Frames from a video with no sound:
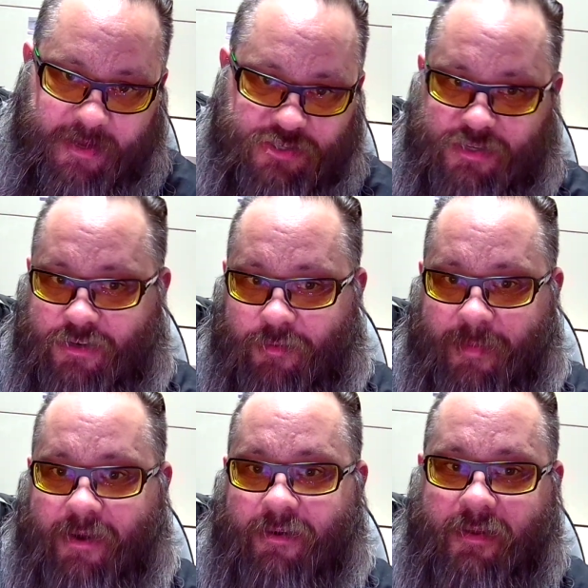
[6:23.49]
I should have known
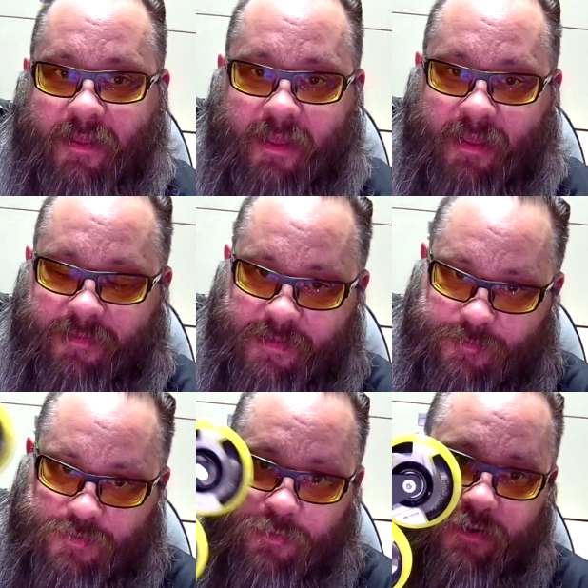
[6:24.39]
better. These
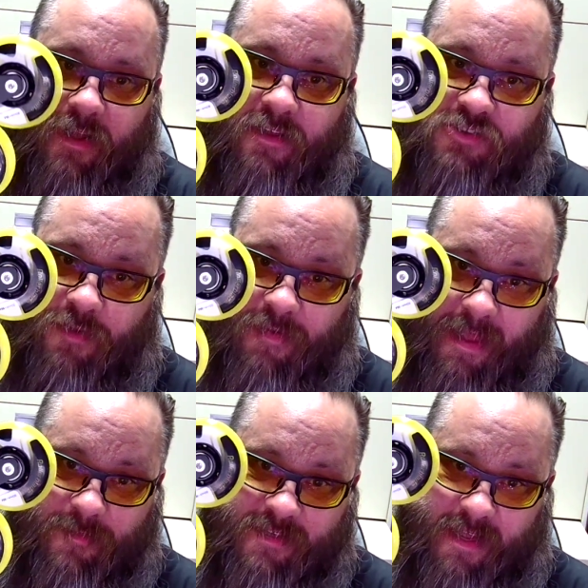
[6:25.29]
were $200 off of
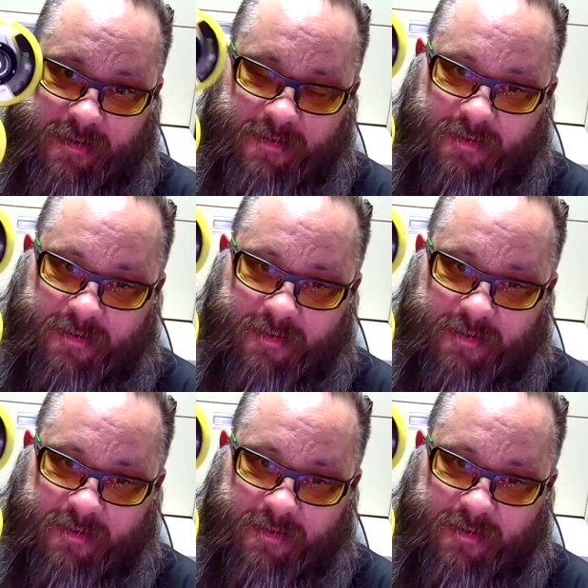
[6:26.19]
Amazon.